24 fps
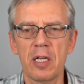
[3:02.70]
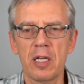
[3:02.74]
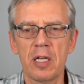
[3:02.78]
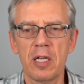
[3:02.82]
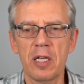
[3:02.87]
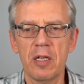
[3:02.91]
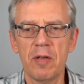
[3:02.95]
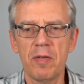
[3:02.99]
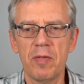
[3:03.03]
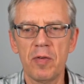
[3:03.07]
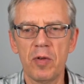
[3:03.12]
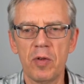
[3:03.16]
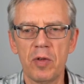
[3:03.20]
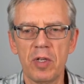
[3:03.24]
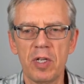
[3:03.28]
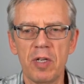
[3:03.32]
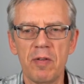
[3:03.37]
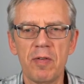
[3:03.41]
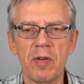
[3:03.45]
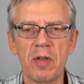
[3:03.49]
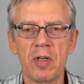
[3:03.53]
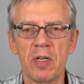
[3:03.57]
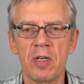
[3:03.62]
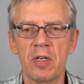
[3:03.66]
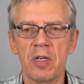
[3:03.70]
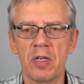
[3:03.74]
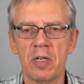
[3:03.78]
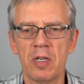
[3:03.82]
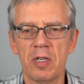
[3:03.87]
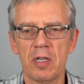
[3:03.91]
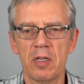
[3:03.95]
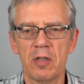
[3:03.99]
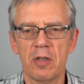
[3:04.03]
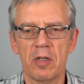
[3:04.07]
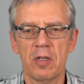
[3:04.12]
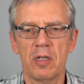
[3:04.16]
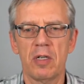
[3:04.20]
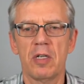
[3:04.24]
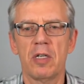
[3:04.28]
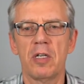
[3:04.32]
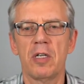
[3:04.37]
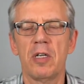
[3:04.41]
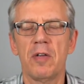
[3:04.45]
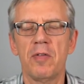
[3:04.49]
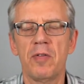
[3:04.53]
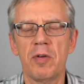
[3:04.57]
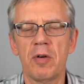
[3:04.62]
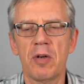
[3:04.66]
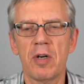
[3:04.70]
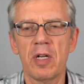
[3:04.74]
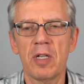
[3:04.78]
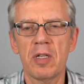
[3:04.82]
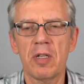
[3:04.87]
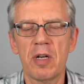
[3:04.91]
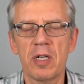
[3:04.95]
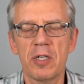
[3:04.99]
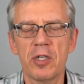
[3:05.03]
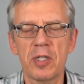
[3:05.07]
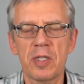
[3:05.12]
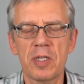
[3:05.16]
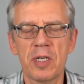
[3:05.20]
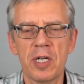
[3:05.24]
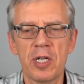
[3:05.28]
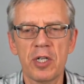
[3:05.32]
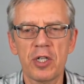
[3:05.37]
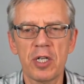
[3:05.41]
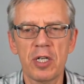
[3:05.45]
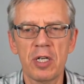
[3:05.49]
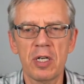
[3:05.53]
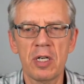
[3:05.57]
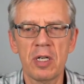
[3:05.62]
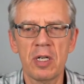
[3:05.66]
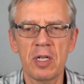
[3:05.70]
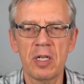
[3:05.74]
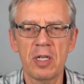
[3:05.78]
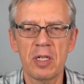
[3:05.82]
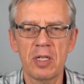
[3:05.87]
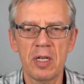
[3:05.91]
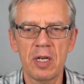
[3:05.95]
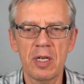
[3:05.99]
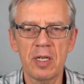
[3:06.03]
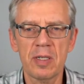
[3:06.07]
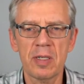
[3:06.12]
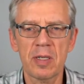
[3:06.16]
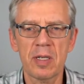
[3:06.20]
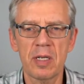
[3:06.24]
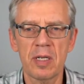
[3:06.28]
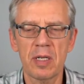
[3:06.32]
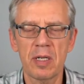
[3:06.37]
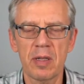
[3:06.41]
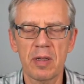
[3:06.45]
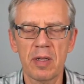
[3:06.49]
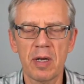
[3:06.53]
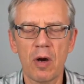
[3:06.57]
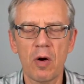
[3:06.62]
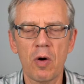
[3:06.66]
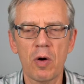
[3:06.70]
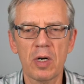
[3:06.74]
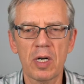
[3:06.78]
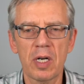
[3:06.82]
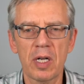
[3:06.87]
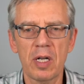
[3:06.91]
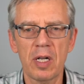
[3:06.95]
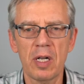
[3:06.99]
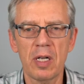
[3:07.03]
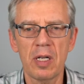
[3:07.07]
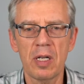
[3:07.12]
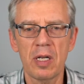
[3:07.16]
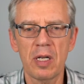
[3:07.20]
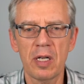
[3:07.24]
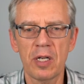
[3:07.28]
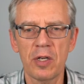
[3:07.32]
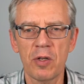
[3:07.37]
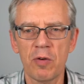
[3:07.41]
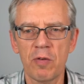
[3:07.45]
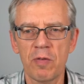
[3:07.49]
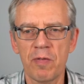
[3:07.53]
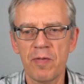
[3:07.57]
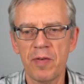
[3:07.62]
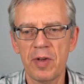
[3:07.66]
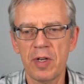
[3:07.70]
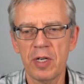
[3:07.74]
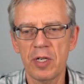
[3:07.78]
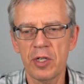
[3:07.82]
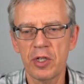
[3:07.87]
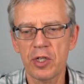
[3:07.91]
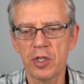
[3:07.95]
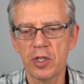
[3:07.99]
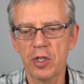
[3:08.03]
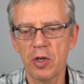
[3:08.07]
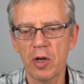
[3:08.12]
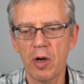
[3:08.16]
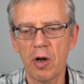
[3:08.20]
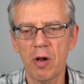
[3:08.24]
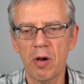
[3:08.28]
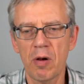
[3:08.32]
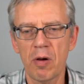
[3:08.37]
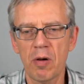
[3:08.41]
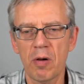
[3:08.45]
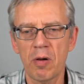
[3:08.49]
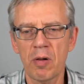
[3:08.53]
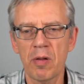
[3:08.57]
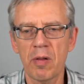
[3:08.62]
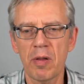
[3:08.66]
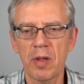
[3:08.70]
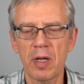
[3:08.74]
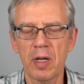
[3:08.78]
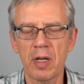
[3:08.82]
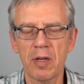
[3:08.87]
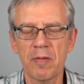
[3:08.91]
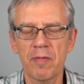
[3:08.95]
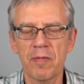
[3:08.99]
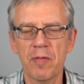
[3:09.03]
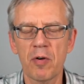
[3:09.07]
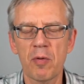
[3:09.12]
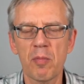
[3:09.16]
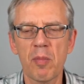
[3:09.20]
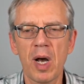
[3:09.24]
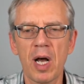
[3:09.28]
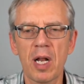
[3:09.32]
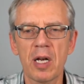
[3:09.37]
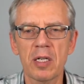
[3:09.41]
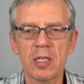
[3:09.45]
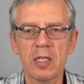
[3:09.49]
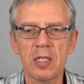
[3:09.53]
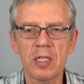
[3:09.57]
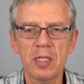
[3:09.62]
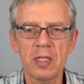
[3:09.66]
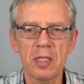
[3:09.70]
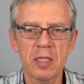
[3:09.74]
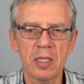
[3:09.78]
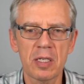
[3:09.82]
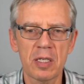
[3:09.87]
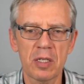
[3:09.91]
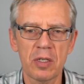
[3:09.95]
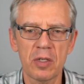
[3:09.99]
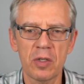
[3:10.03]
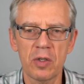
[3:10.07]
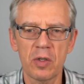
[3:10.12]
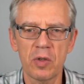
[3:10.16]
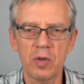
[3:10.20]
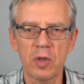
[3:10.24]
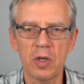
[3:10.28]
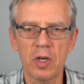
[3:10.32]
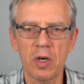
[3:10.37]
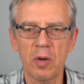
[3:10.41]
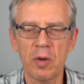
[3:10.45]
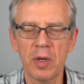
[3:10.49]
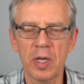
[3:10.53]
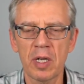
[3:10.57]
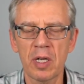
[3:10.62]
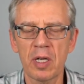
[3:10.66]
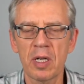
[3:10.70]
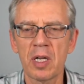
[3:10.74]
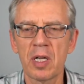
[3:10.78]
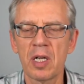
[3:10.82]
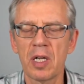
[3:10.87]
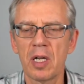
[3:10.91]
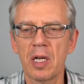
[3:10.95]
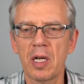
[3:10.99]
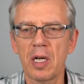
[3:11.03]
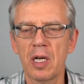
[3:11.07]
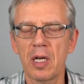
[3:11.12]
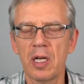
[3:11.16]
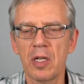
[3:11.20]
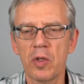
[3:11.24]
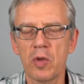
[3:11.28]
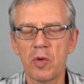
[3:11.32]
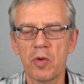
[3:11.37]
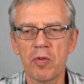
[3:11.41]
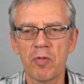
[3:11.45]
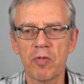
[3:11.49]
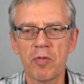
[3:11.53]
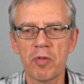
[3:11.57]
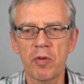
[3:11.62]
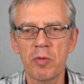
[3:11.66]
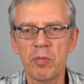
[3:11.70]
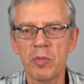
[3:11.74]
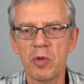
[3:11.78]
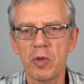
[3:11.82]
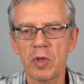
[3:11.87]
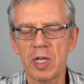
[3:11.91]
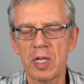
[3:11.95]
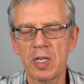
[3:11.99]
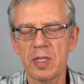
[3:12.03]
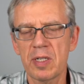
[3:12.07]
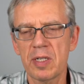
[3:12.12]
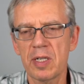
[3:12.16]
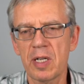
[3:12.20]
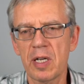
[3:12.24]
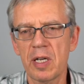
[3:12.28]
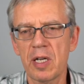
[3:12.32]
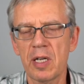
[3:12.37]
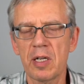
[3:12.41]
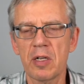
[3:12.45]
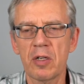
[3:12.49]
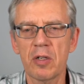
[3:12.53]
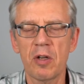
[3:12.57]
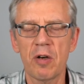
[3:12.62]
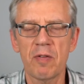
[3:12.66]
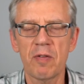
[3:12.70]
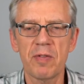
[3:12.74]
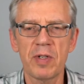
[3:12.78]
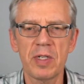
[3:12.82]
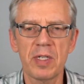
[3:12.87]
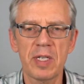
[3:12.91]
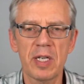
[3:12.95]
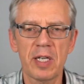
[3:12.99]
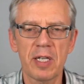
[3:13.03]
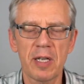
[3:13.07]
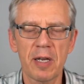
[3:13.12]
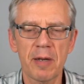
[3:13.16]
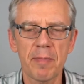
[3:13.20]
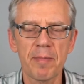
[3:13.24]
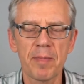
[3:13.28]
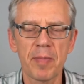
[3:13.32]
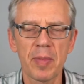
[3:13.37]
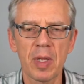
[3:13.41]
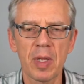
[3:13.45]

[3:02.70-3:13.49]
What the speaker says: Even if you're at the registration desk at the hotel and you finish all the formalities and you're going to your room, you can say do widzenia.